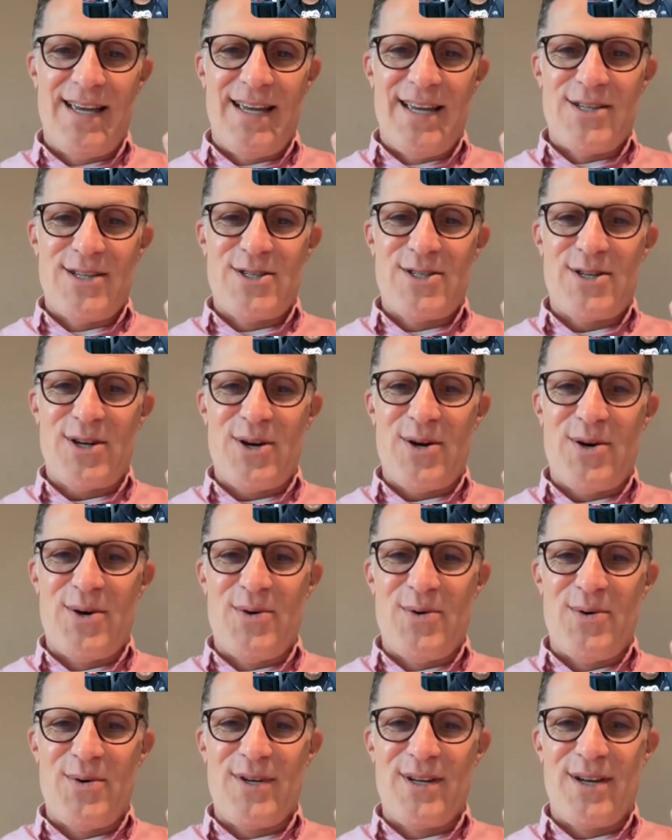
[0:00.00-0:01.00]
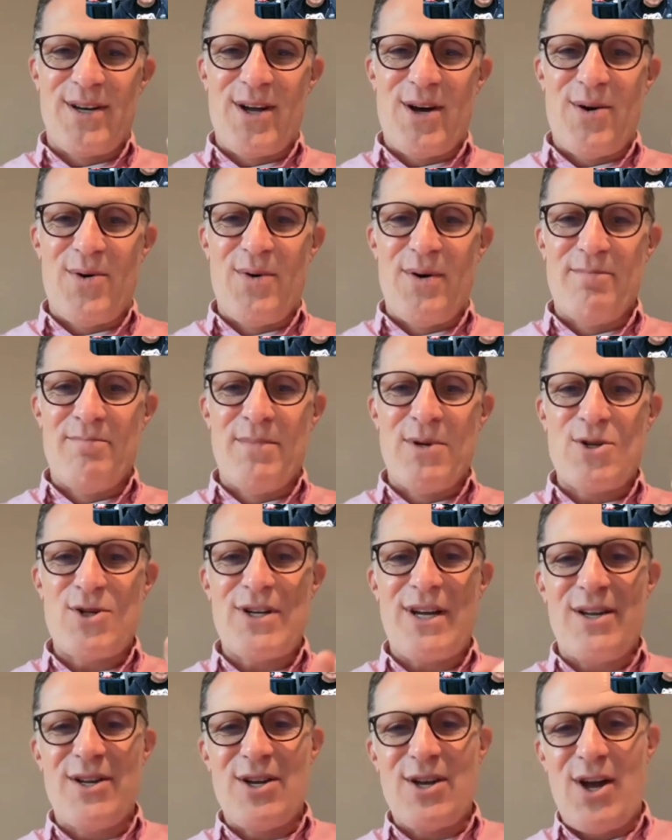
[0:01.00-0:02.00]
So,
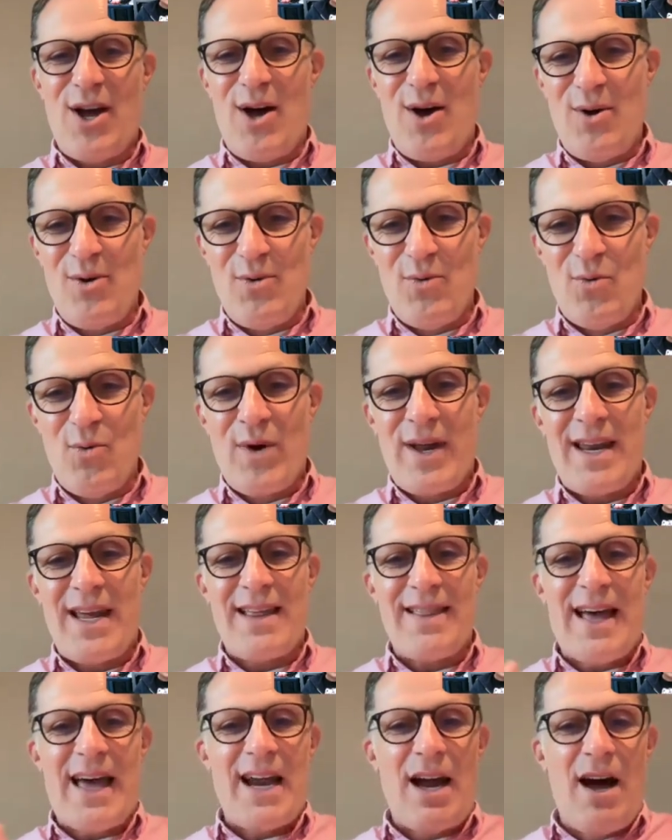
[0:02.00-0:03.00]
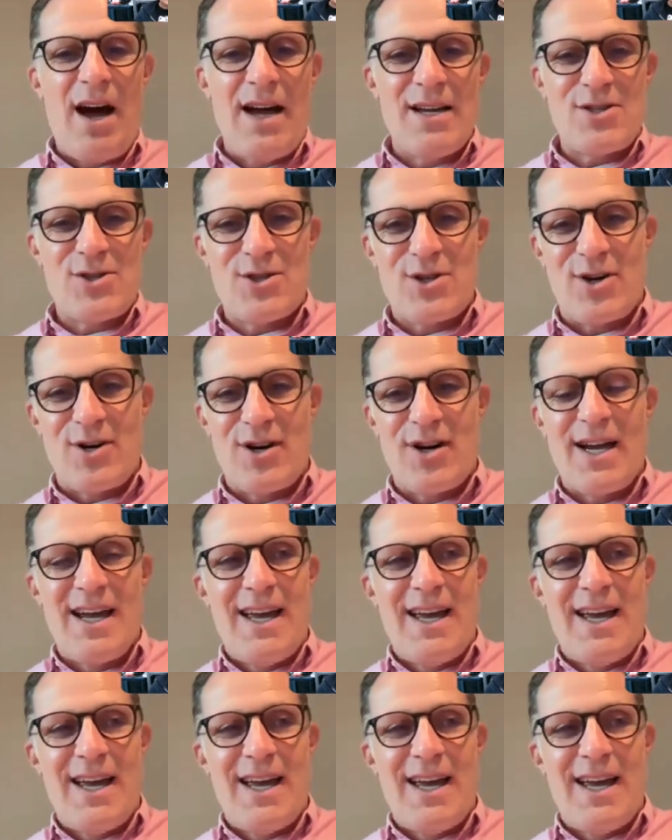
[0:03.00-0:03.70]
Michelle Yeoh winning that Oscar,